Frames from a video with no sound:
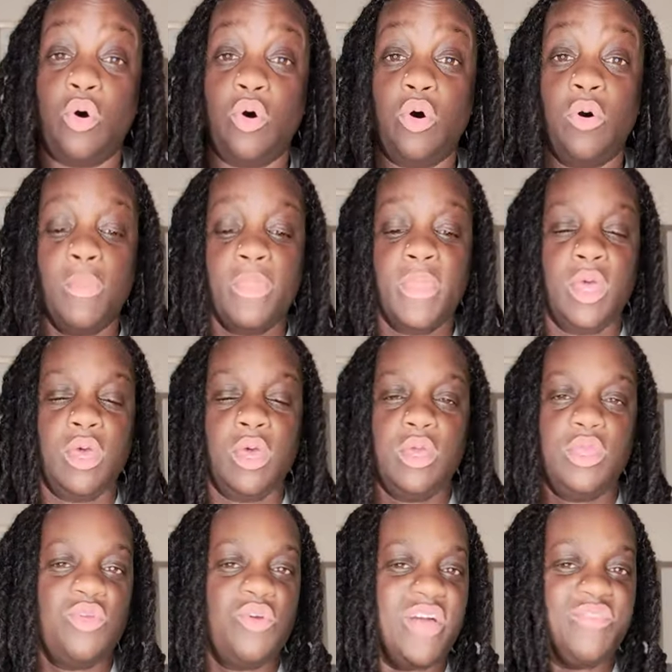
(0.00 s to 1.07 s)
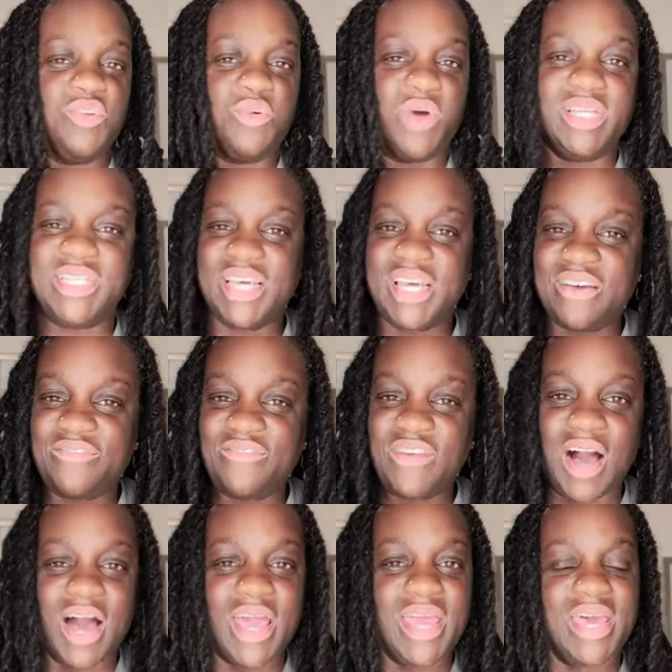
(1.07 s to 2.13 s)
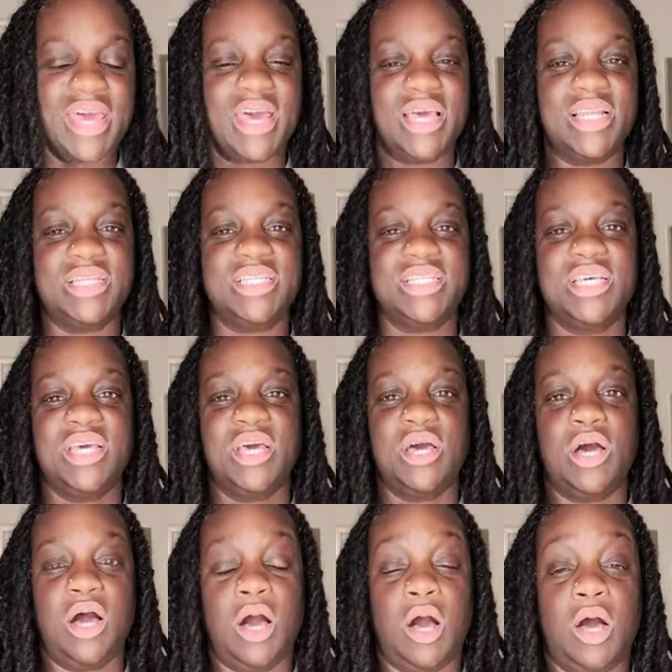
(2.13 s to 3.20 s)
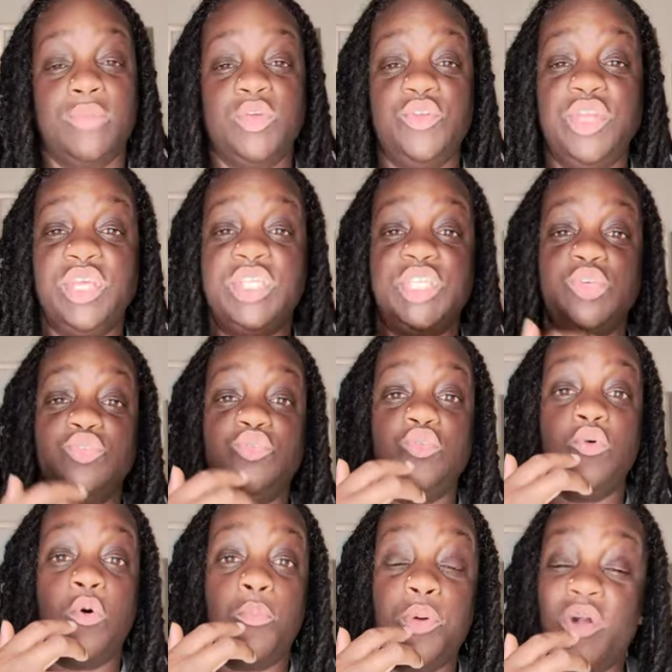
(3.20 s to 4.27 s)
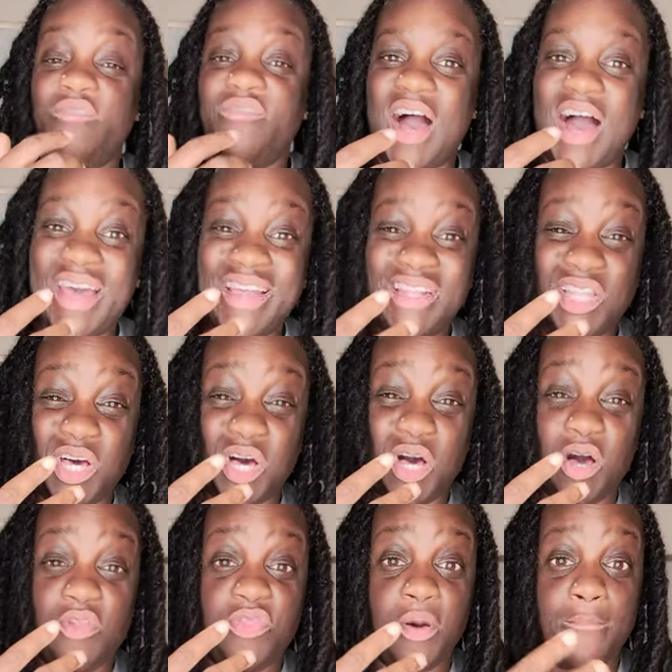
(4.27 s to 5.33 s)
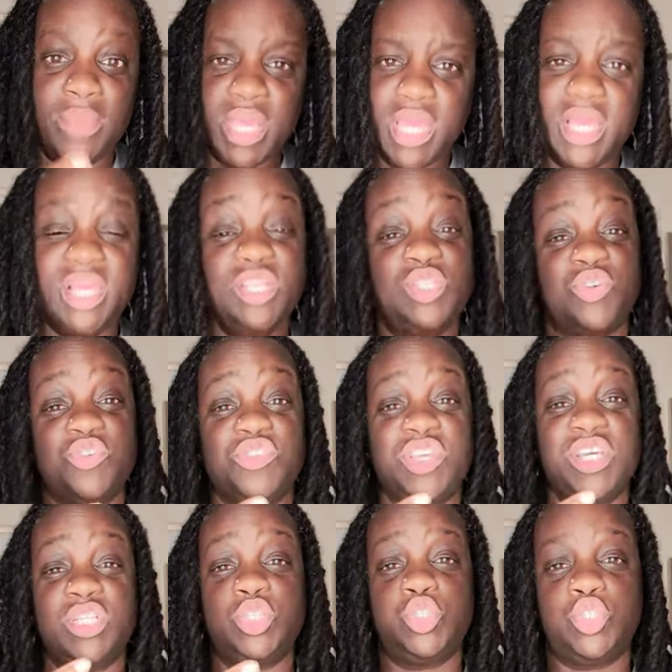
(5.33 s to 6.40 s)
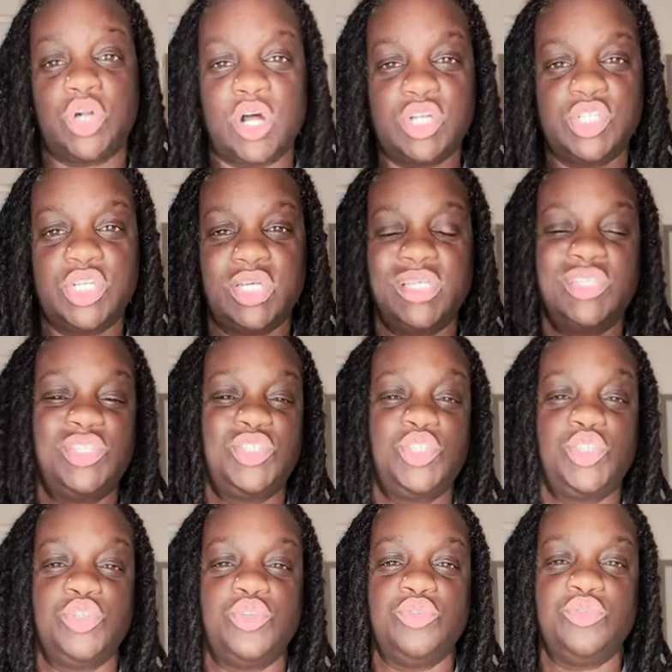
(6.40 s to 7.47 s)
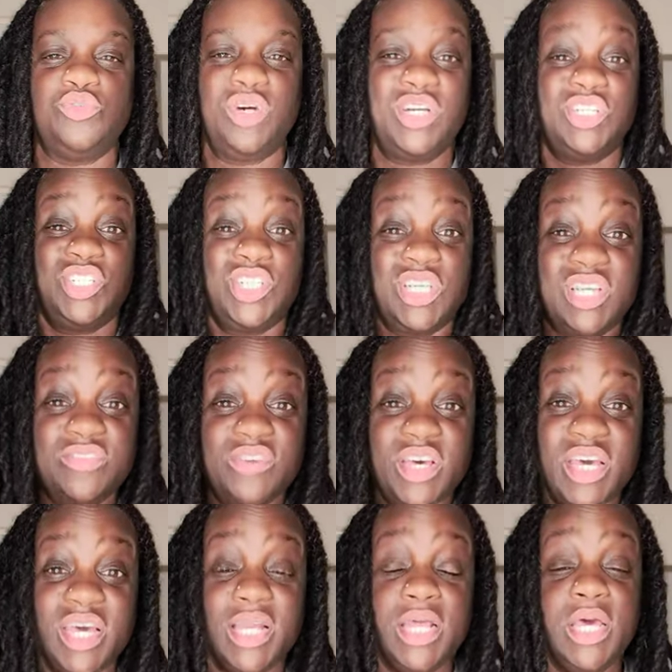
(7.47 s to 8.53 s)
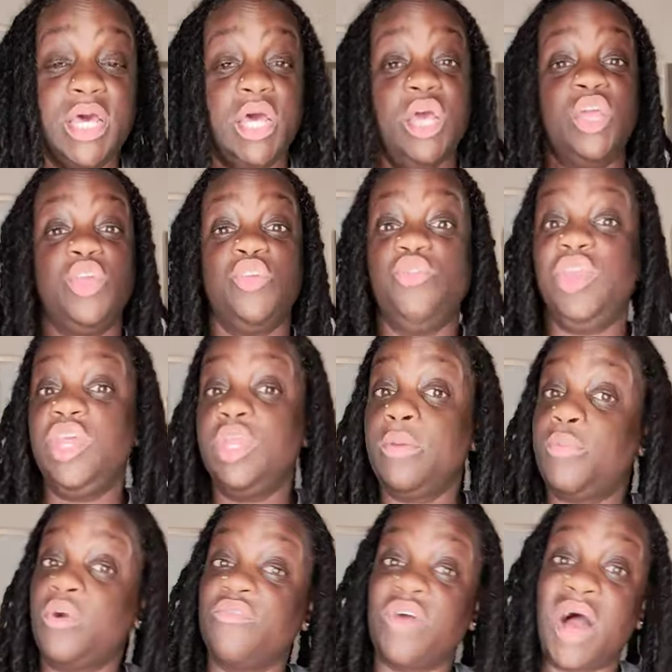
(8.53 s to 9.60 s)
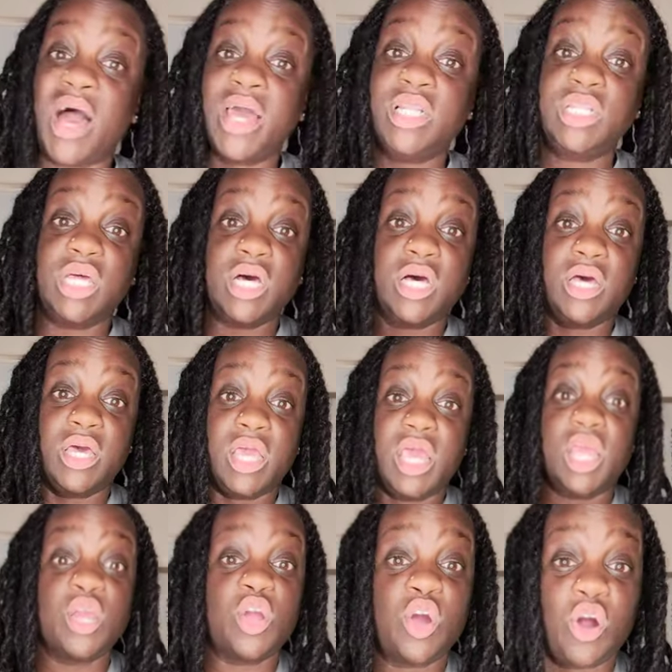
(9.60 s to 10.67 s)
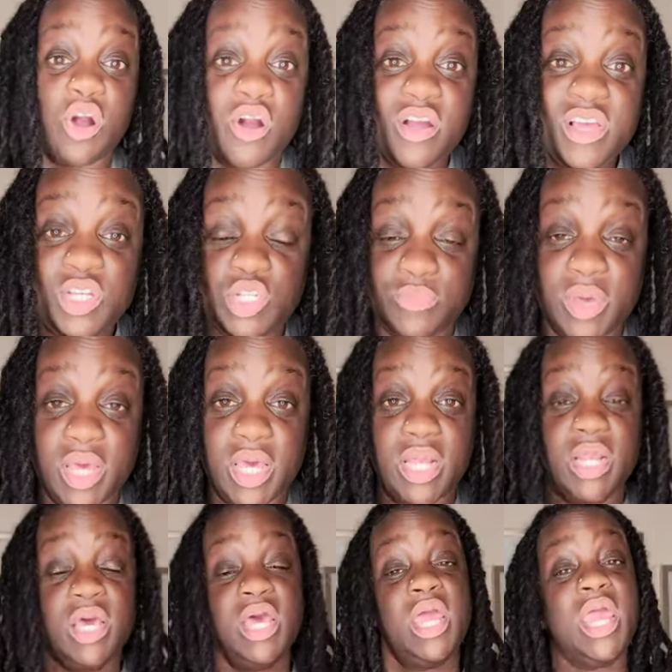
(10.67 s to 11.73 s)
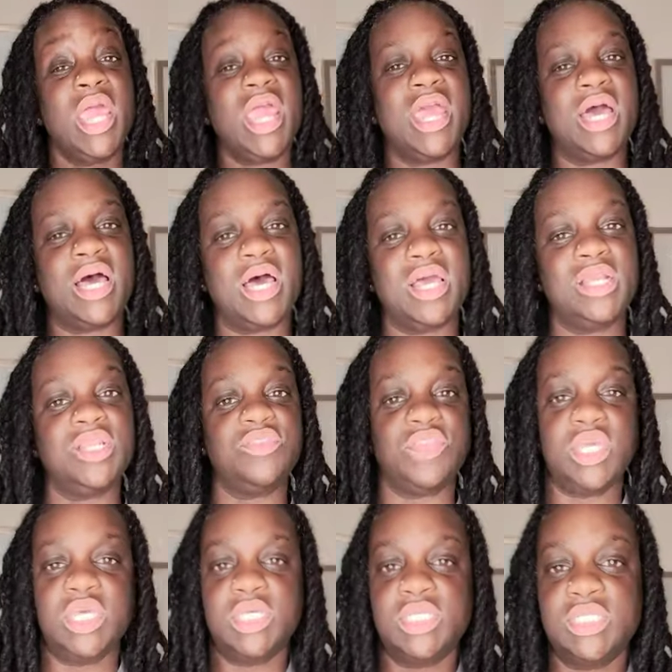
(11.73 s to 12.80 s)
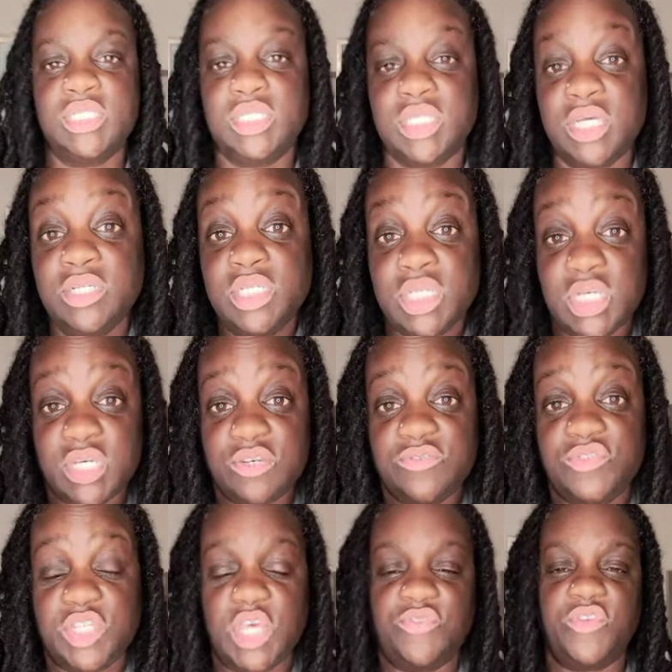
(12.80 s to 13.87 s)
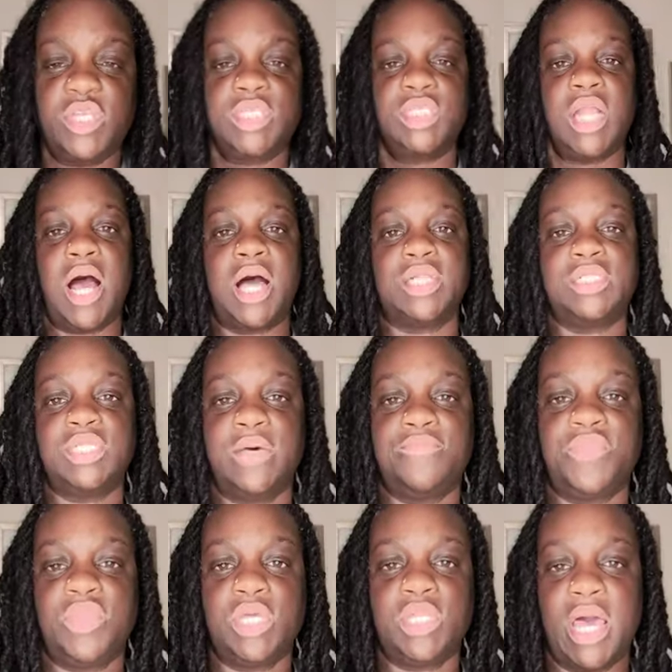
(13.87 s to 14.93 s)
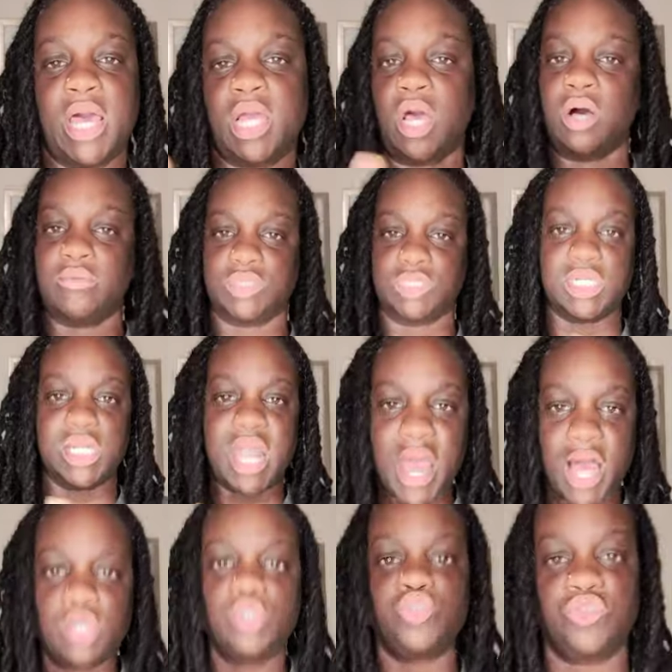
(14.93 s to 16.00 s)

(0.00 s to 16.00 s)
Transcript: You have to identify it. Um, you need to provide the, the means or the instructions to achieve it. You need to provide the encouragement and the incentives if it's not something that comes naturally